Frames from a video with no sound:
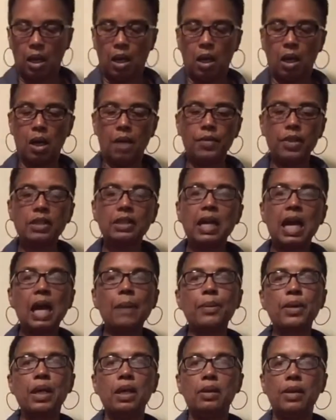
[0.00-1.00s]
On the
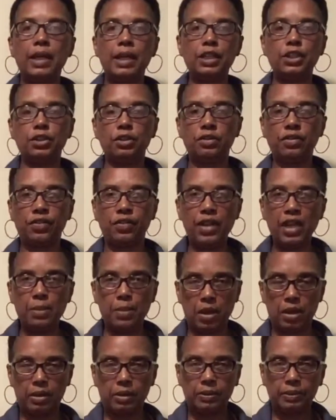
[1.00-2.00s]
top here is your
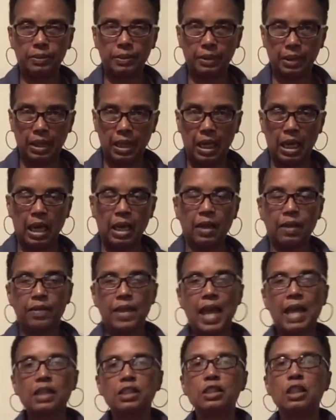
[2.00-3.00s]
femur.
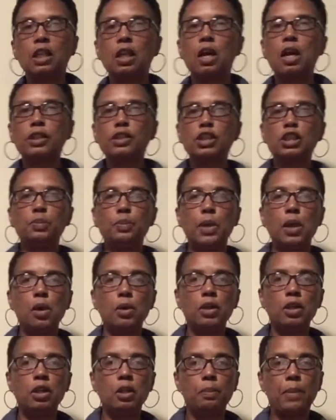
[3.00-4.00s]
That is the largest
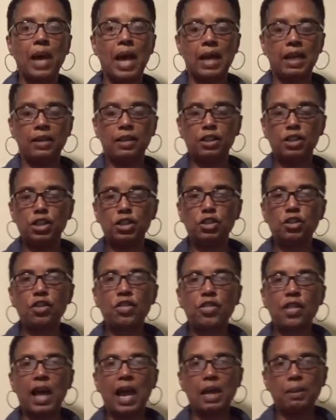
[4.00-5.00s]
bone in the body. This is your
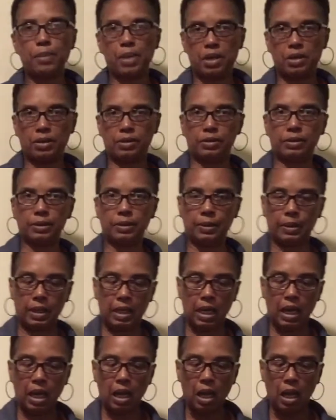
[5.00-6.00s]
thigh bone.
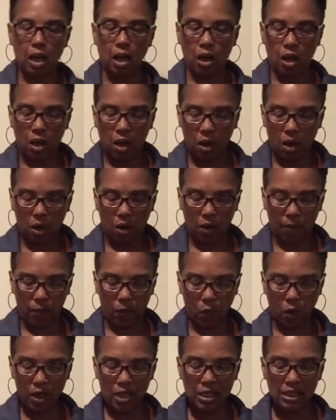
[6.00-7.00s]

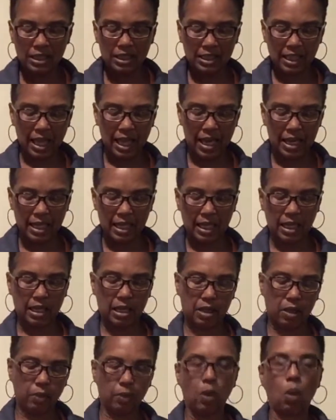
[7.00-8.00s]
On the side
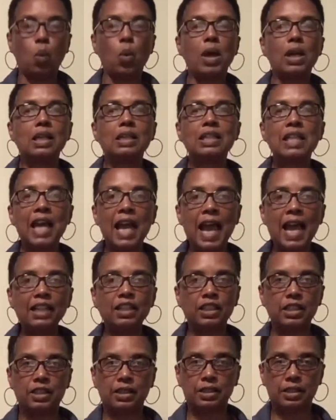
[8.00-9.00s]
here, what
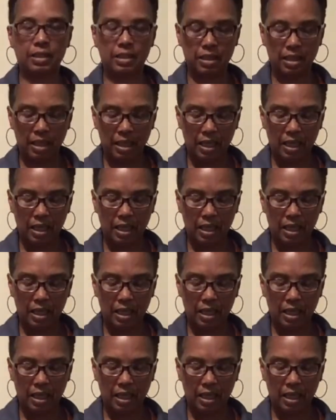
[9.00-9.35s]
attaches